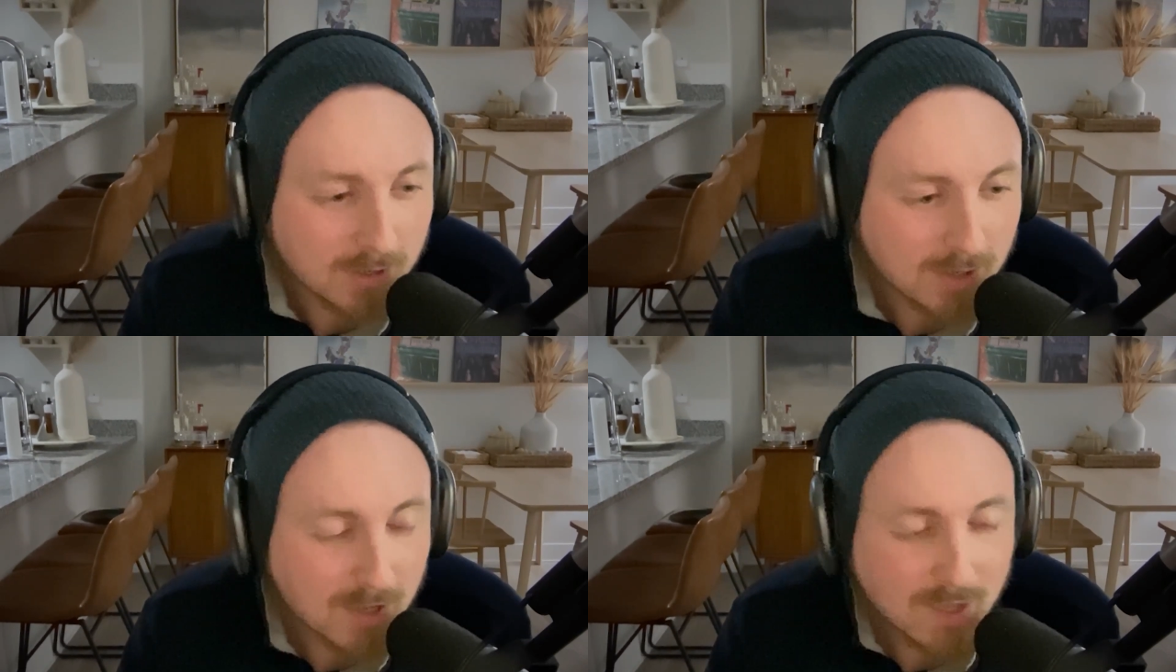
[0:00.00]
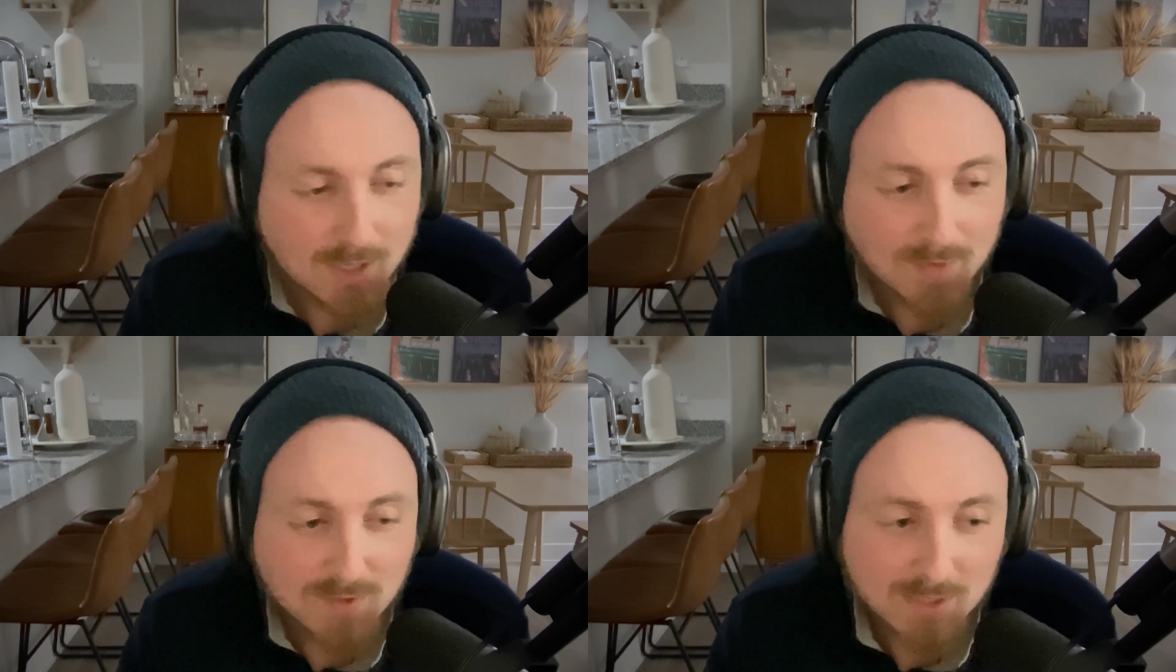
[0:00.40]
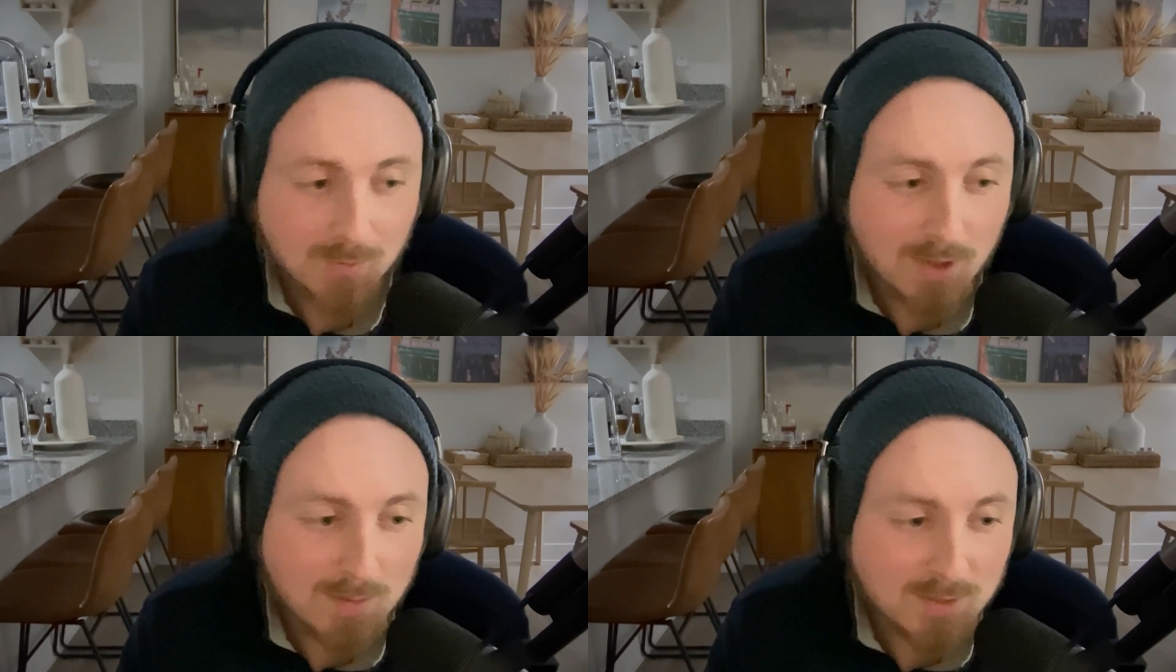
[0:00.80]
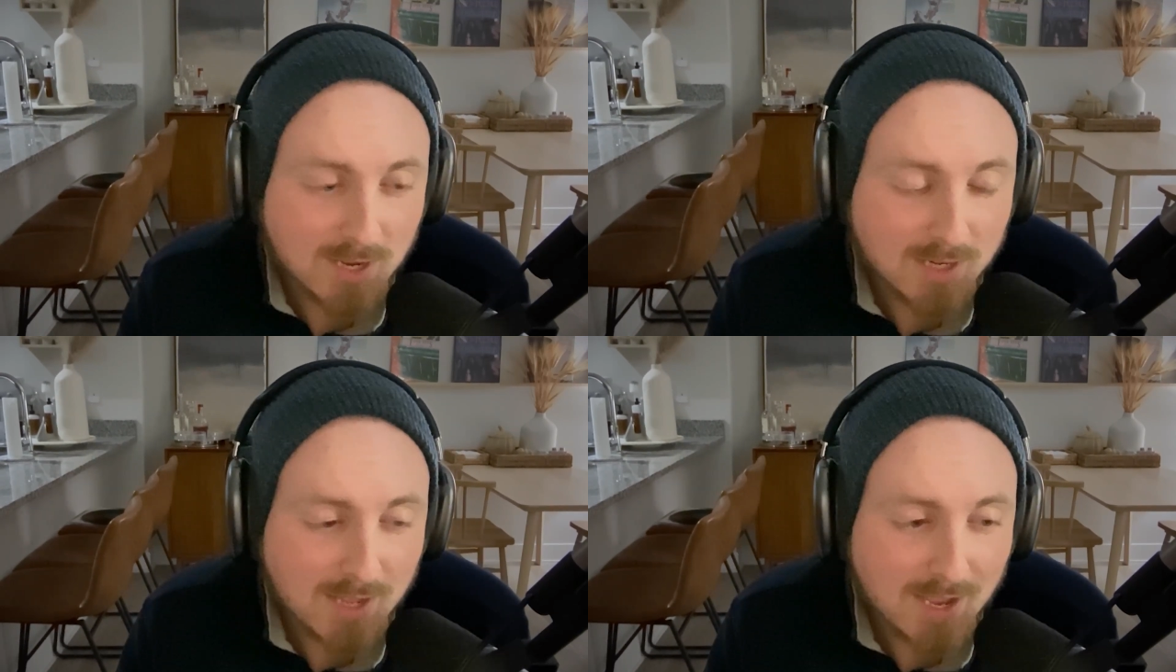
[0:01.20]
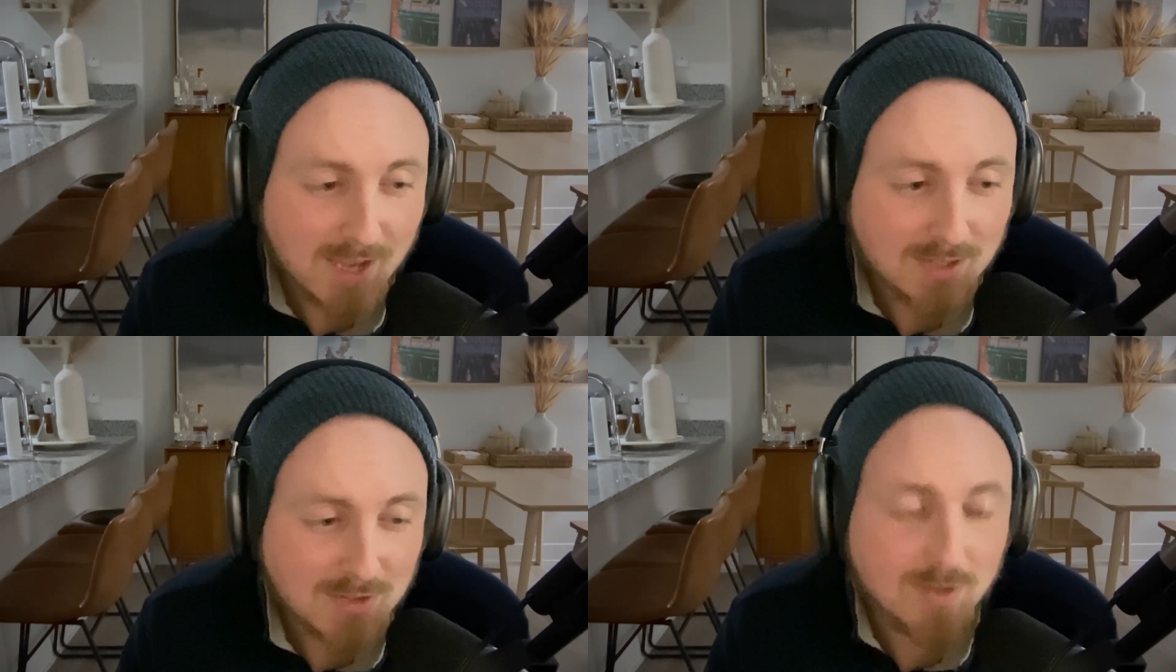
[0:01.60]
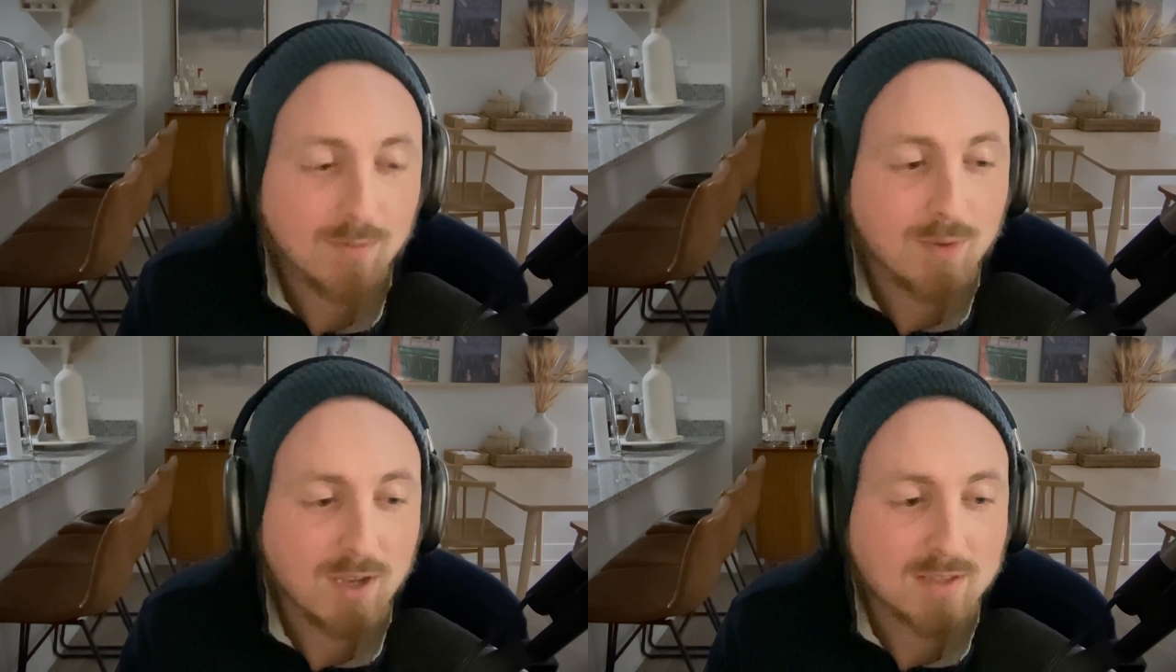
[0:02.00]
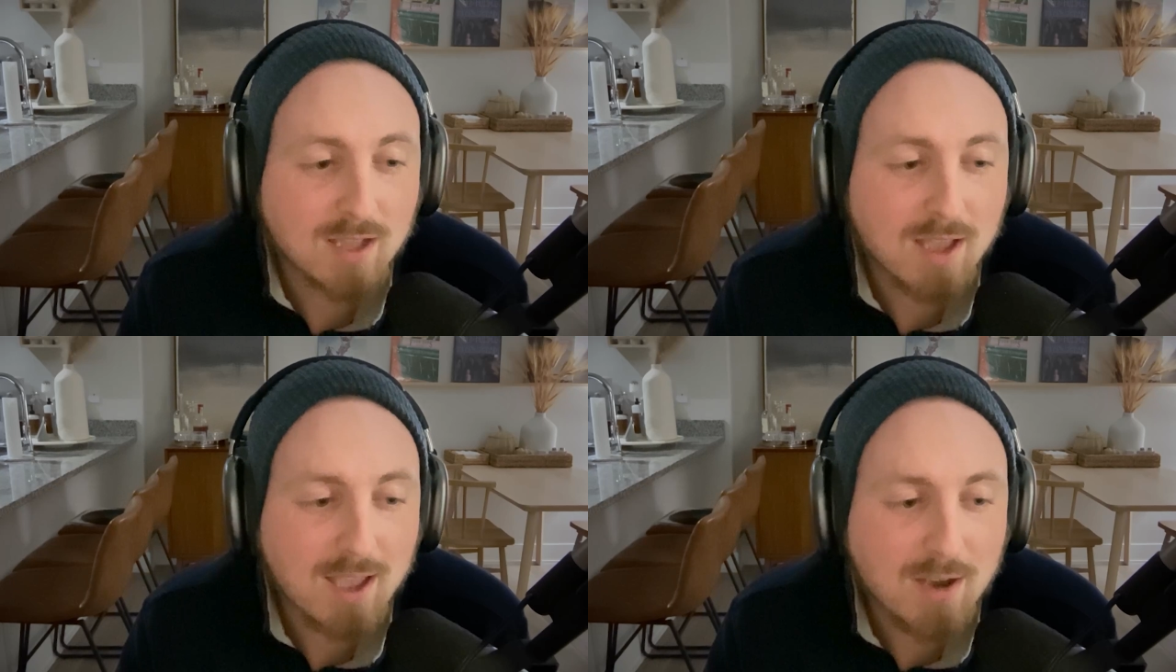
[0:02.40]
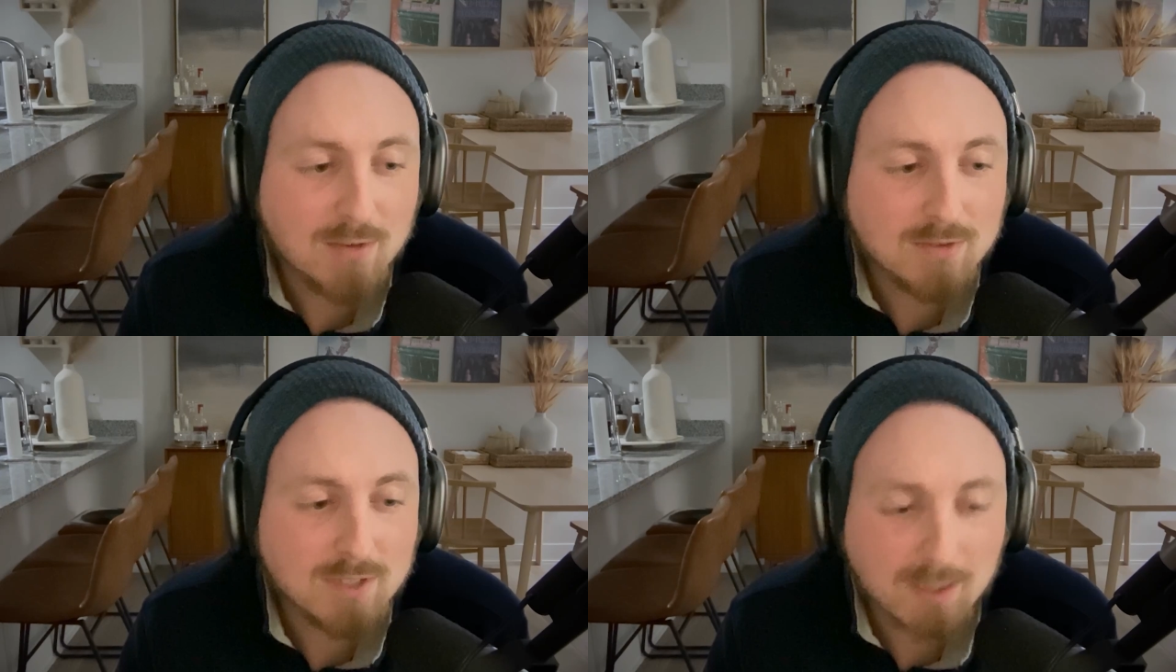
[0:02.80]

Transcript: You can visit our website at soapbox.house.